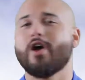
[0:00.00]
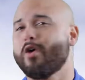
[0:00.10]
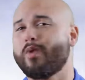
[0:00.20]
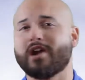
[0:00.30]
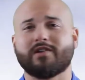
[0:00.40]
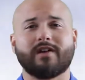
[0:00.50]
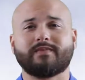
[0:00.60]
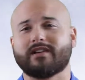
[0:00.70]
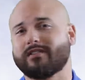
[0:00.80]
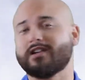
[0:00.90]
While you're up
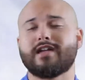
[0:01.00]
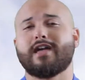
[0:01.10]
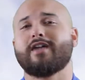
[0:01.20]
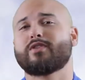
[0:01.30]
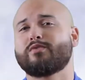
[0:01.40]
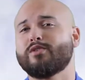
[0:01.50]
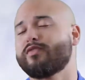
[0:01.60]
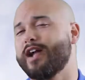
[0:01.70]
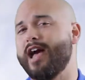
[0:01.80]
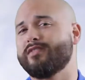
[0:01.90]
there looking at the roof or
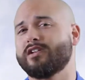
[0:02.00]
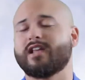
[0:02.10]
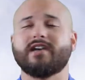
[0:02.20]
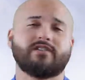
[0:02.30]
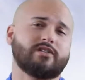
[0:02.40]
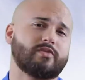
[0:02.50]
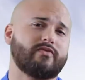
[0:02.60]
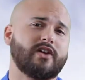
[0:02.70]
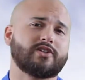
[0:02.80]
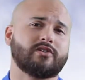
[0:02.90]
having a licensed
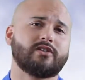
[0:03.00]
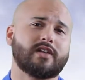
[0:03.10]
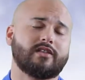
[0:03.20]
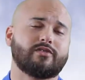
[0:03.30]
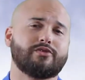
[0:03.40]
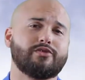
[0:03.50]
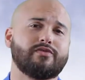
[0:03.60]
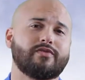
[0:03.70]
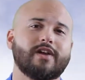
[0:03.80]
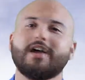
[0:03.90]
professional look at the roof,